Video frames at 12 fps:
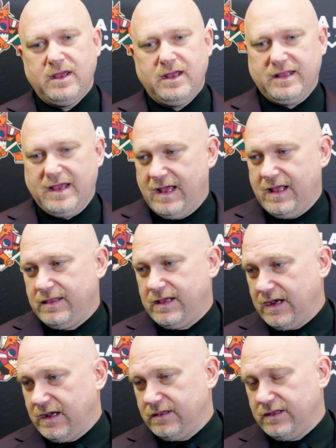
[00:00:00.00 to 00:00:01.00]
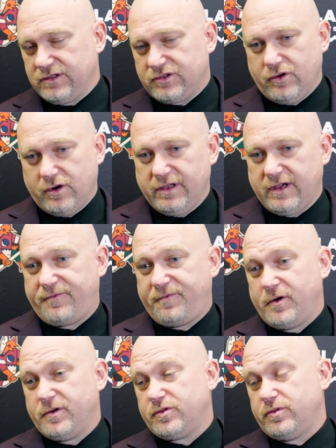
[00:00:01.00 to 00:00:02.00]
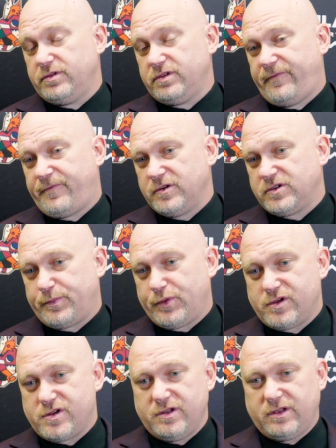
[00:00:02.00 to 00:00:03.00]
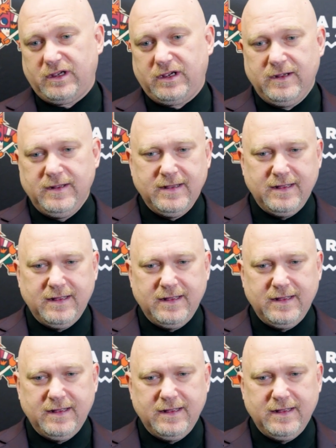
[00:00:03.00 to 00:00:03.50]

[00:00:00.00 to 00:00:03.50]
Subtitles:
and then they scored on their first opportunity,